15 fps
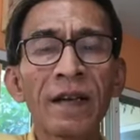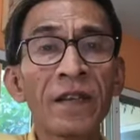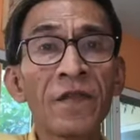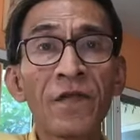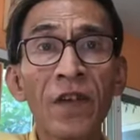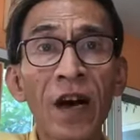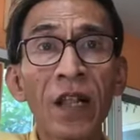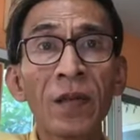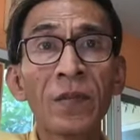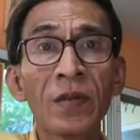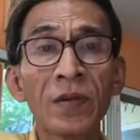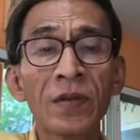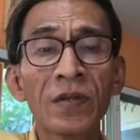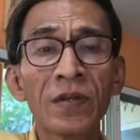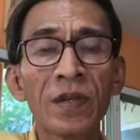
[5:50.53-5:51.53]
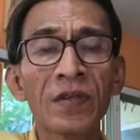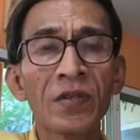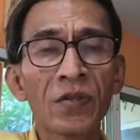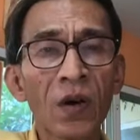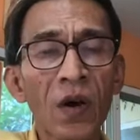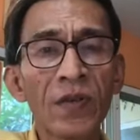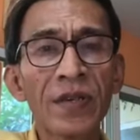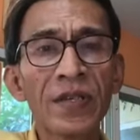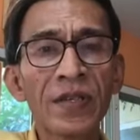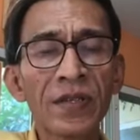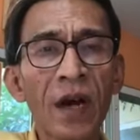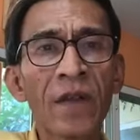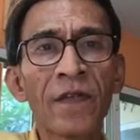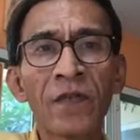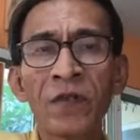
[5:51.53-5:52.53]
invaluable
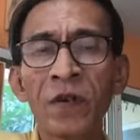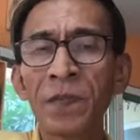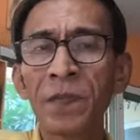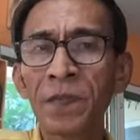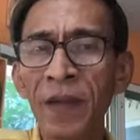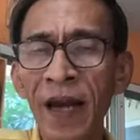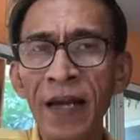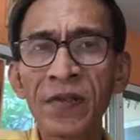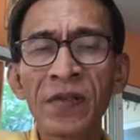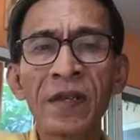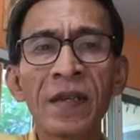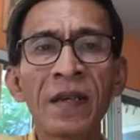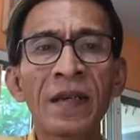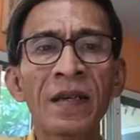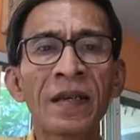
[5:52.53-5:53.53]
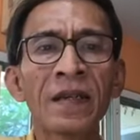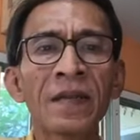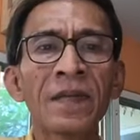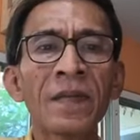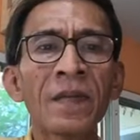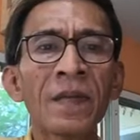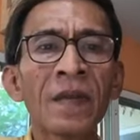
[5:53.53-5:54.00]
stories of our passing king,